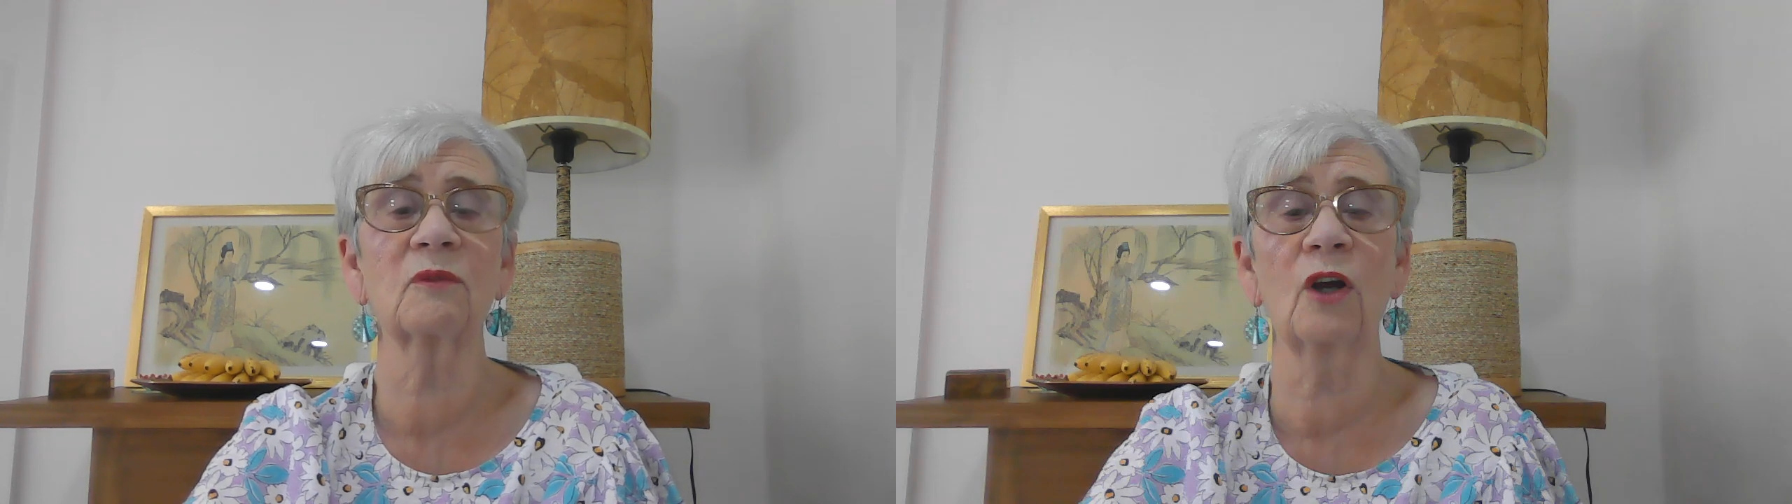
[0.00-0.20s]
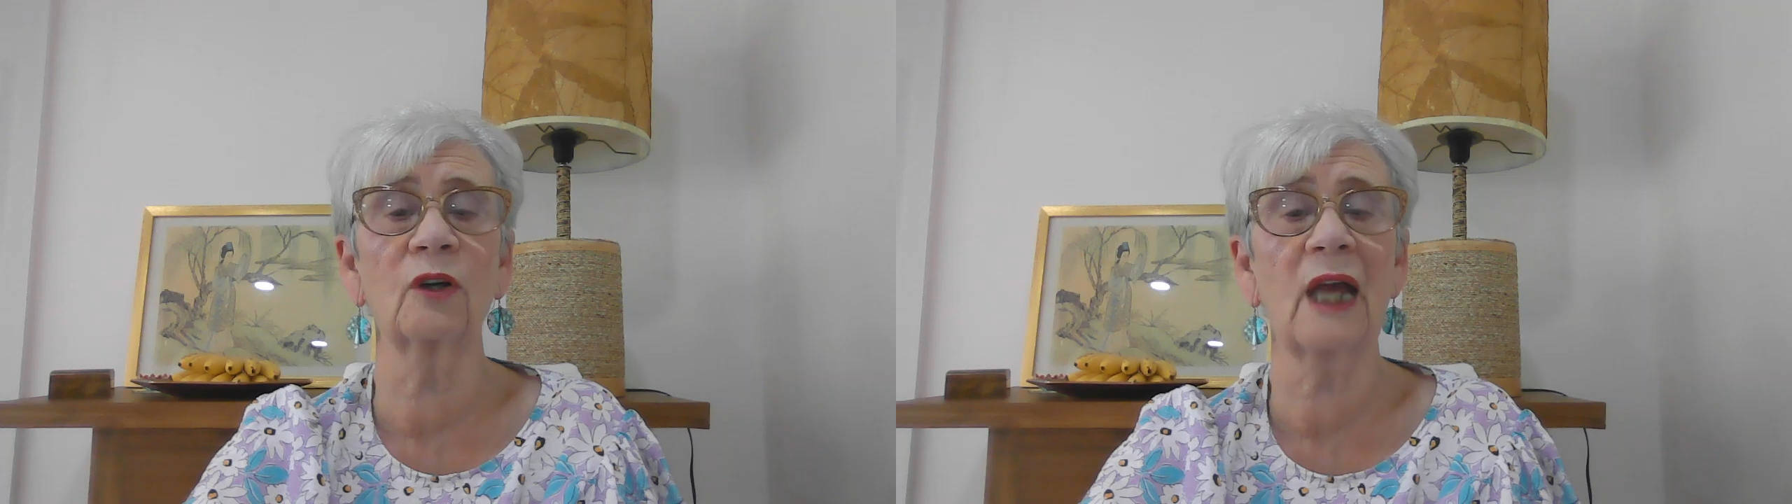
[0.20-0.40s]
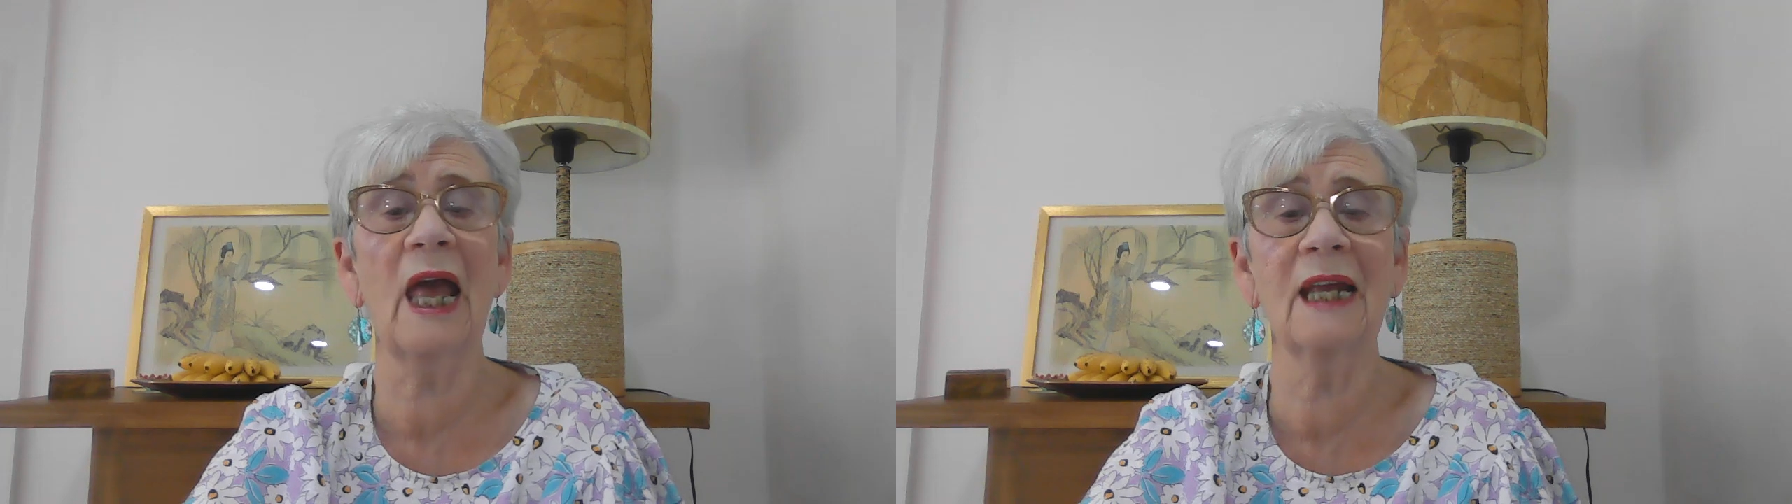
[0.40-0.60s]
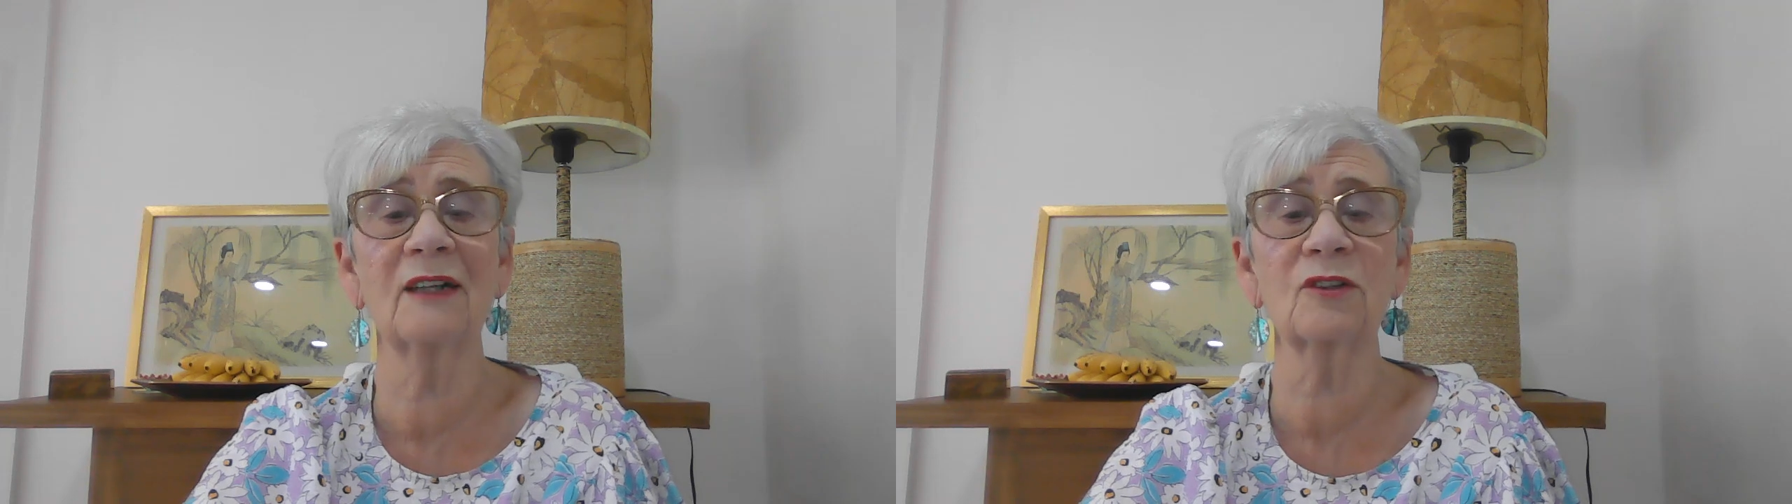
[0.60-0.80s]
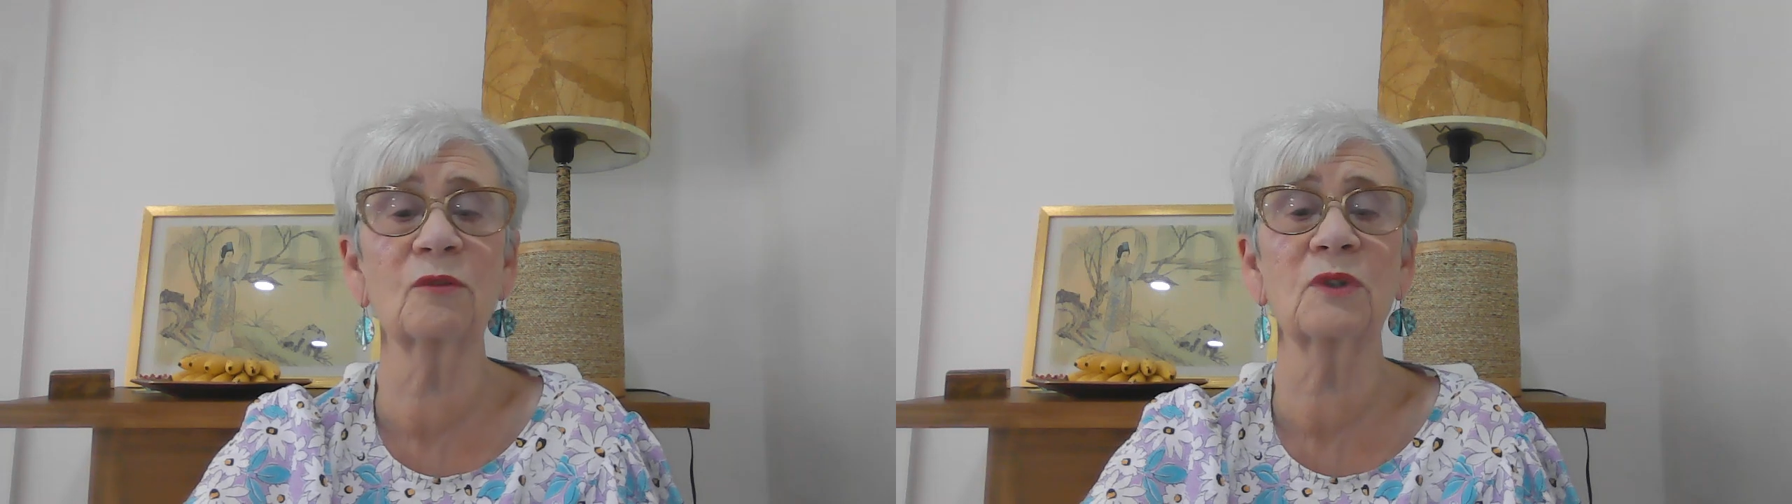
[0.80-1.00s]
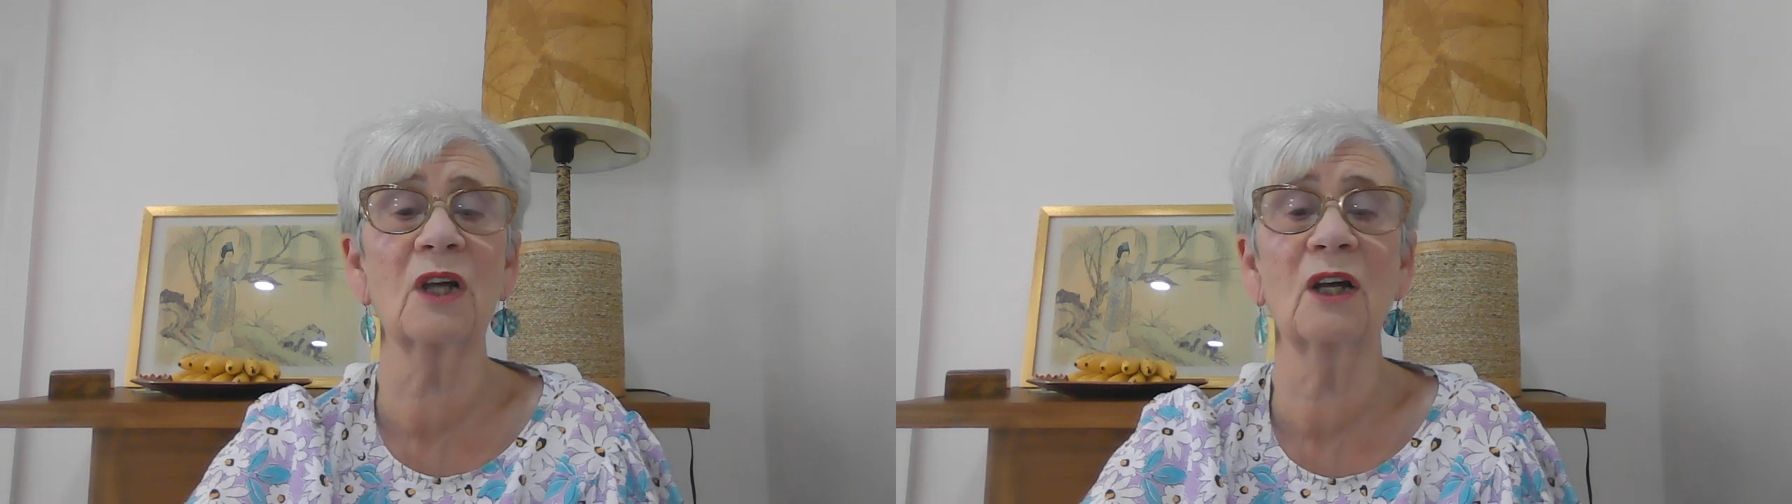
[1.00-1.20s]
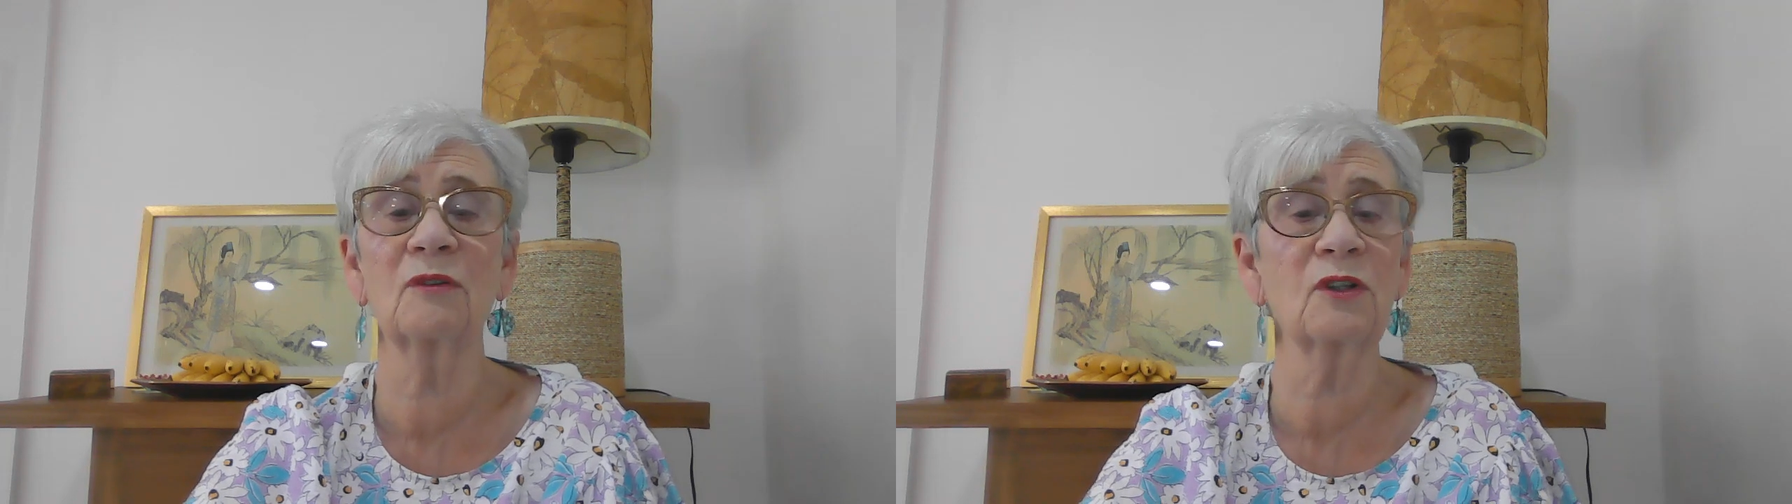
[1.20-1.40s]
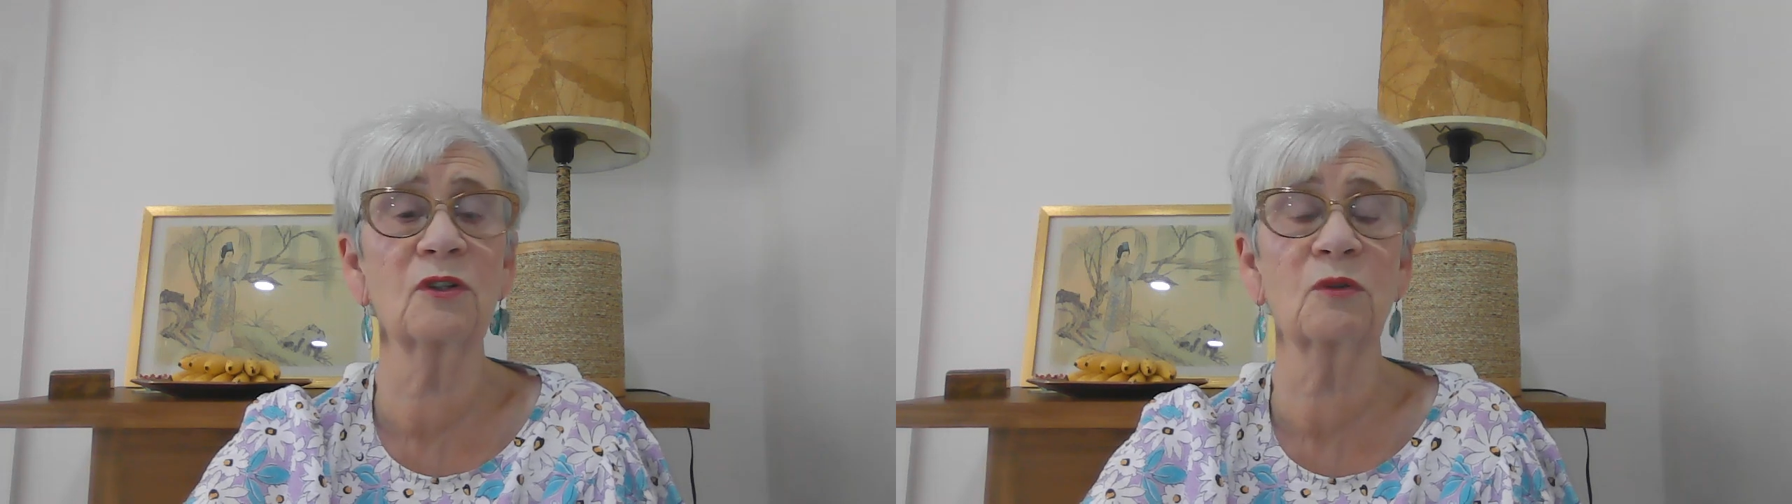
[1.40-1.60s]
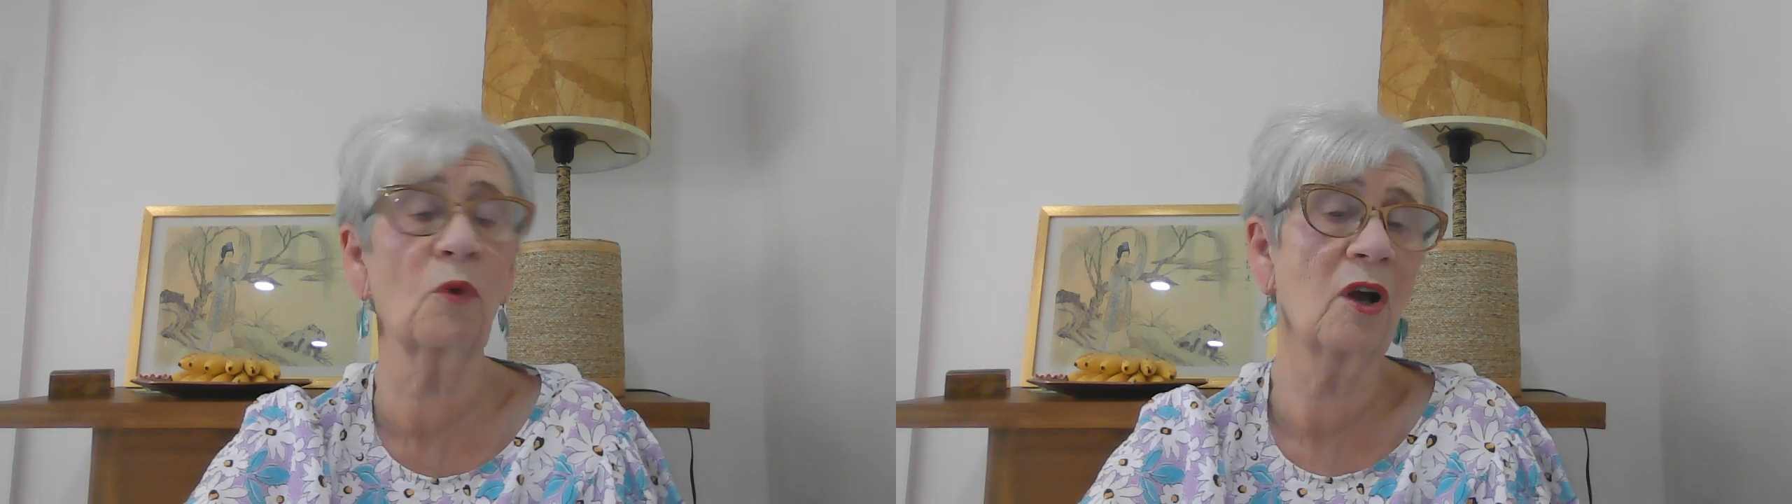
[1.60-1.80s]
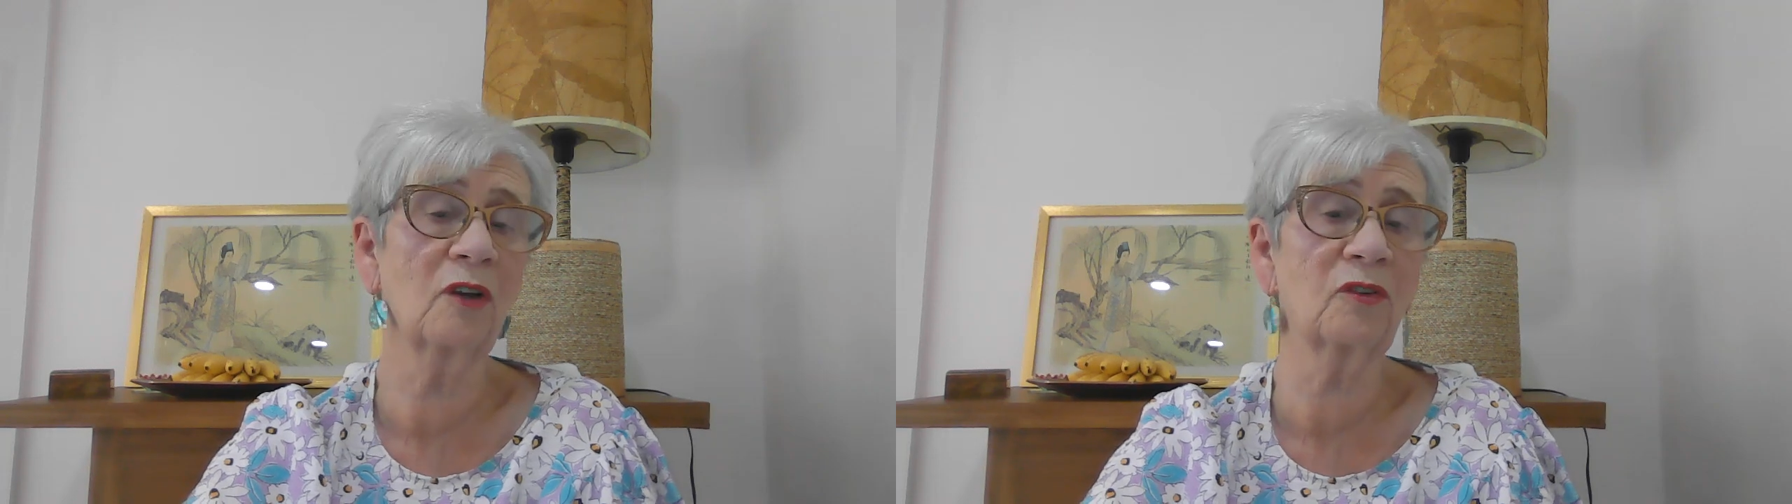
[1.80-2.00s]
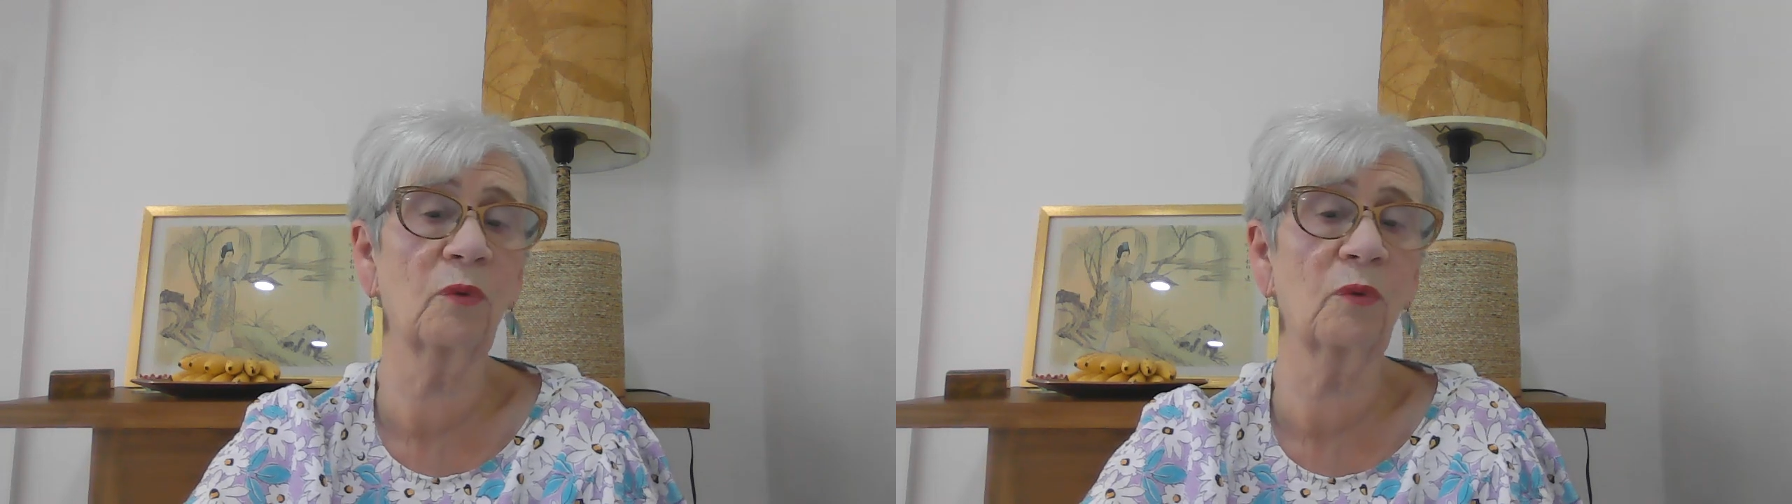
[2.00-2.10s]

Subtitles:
okay, and sometimes it's worse